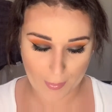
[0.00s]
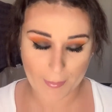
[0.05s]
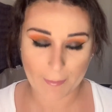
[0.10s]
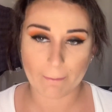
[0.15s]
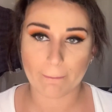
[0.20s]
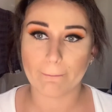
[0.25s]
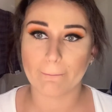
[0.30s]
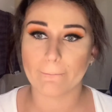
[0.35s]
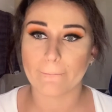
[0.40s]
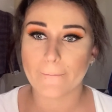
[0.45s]
it
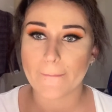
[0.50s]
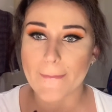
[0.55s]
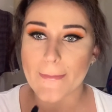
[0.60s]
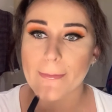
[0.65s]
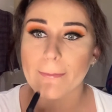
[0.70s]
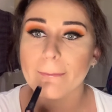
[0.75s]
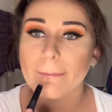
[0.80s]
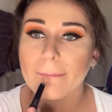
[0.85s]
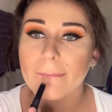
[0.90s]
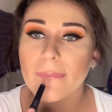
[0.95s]
is,
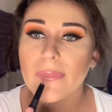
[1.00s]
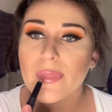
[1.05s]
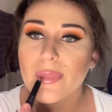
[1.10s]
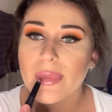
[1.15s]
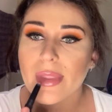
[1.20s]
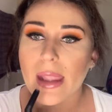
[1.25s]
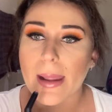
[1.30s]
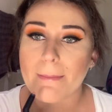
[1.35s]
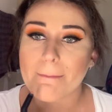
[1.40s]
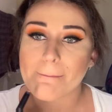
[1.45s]

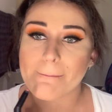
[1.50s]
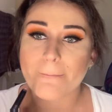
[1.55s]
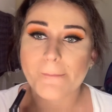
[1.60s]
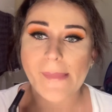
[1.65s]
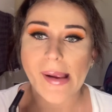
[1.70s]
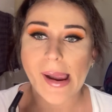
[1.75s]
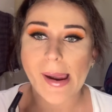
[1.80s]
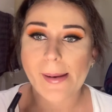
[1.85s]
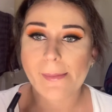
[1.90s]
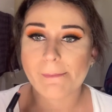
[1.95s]
but
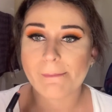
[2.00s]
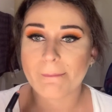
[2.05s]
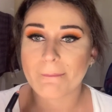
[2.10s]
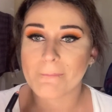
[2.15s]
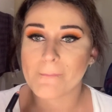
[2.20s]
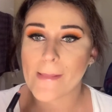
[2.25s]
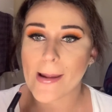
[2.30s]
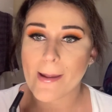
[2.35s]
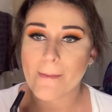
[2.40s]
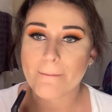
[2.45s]
it's my
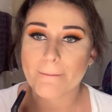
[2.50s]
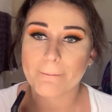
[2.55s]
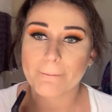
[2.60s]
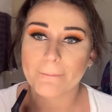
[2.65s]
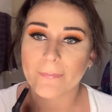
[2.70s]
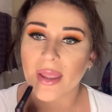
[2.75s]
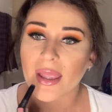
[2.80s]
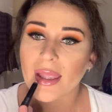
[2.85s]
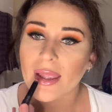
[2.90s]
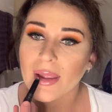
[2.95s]
favorite and
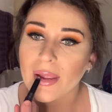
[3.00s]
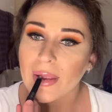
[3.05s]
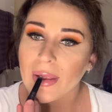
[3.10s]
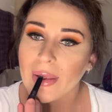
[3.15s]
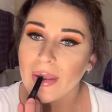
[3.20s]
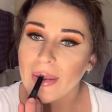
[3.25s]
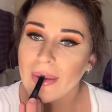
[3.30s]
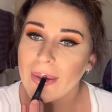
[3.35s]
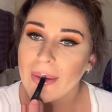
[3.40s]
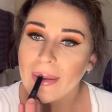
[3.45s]
it's
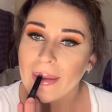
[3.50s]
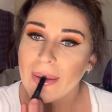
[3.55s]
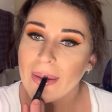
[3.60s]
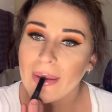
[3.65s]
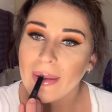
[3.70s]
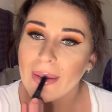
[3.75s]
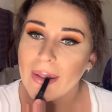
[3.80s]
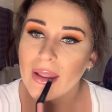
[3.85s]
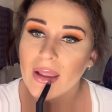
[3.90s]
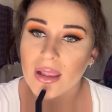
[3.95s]
amazing. It's such
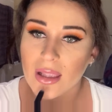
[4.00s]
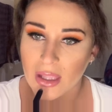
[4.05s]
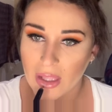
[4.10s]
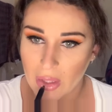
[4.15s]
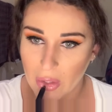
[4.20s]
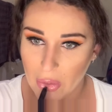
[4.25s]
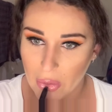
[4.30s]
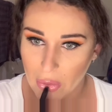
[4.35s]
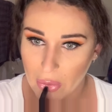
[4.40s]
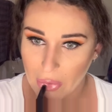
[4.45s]
a beautiful
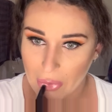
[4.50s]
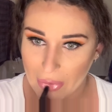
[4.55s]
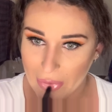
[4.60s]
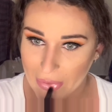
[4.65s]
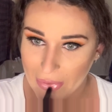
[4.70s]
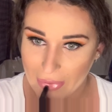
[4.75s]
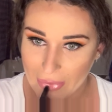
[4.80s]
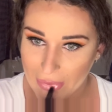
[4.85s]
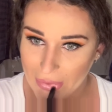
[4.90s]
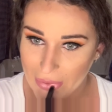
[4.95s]
color.
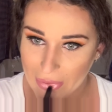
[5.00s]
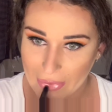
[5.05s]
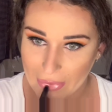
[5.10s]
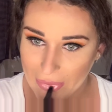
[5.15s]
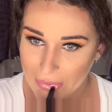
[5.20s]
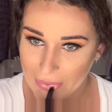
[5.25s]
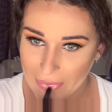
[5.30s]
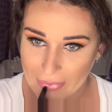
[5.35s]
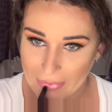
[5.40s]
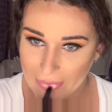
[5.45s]

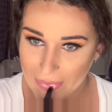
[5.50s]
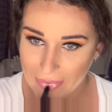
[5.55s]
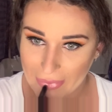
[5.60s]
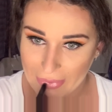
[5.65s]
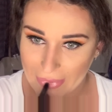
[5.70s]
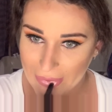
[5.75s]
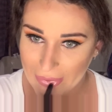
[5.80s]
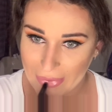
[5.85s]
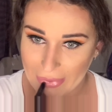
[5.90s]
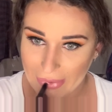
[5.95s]
I'm just
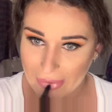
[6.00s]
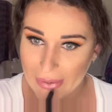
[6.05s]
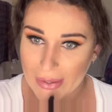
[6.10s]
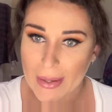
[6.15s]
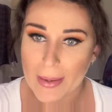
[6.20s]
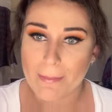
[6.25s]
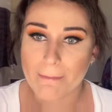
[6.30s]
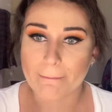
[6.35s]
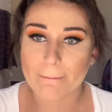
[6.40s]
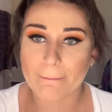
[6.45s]
adding a little bit of
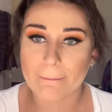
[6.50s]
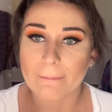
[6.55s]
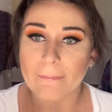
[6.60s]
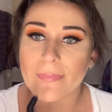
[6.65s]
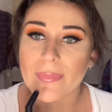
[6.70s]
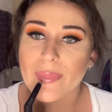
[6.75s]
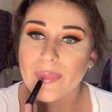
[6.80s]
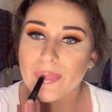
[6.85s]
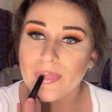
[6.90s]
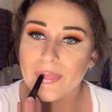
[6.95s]
a lighter
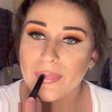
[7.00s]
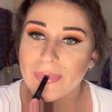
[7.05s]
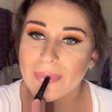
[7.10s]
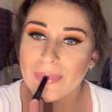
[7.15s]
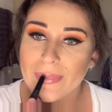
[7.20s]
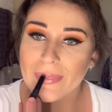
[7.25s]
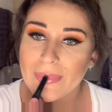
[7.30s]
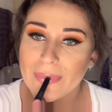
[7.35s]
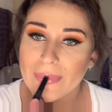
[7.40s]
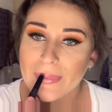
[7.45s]

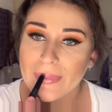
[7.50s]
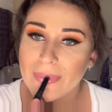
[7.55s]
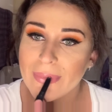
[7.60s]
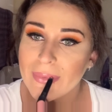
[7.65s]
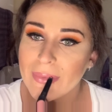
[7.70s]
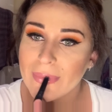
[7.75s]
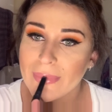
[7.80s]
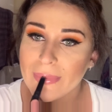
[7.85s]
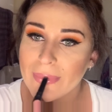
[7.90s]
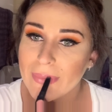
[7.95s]
pink in the
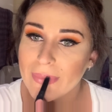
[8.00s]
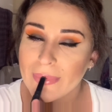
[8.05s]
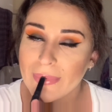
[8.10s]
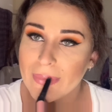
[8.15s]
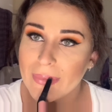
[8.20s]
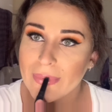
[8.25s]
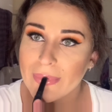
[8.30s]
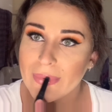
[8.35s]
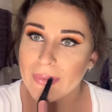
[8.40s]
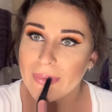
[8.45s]
middle of my
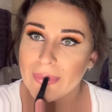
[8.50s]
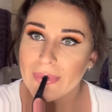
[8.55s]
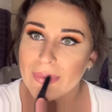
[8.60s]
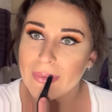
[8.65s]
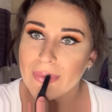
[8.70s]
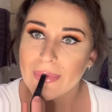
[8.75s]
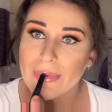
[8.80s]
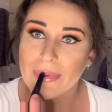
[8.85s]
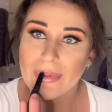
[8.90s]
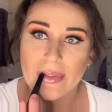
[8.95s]
lips as
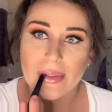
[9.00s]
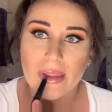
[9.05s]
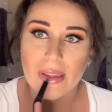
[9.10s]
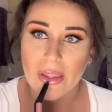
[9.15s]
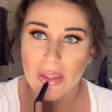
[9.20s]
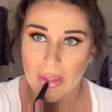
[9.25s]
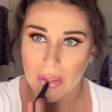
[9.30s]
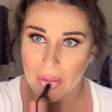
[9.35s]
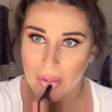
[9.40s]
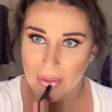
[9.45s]

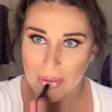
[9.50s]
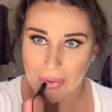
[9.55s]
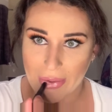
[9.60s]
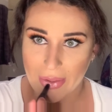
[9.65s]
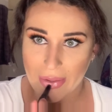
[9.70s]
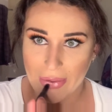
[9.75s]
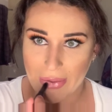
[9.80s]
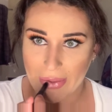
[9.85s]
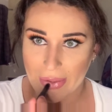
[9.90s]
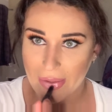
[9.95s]
well, just to
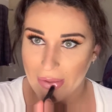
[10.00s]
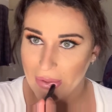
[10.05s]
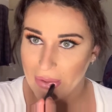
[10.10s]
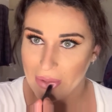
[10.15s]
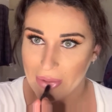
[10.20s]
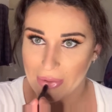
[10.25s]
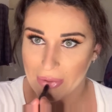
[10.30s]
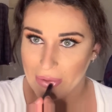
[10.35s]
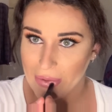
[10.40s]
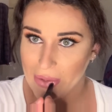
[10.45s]
kind of give it
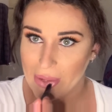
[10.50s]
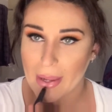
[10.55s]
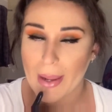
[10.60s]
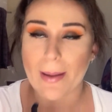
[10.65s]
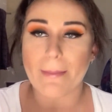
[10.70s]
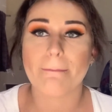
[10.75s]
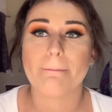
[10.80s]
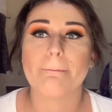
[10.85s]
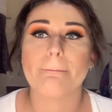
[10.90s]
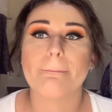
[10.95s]
a bit of an
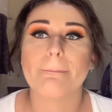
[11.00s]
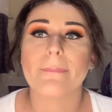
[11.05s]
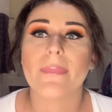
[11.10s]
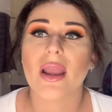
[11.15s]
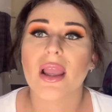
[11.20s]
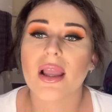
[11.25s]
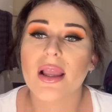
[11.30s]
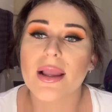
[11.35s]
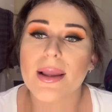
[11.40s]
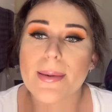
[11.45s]
ombre
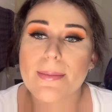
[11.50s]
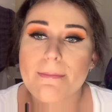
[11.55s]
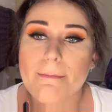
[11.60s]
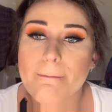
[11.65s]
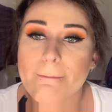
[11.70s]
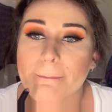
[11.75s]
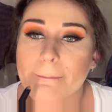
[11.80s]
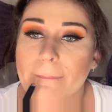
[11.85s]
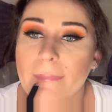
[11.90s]
look.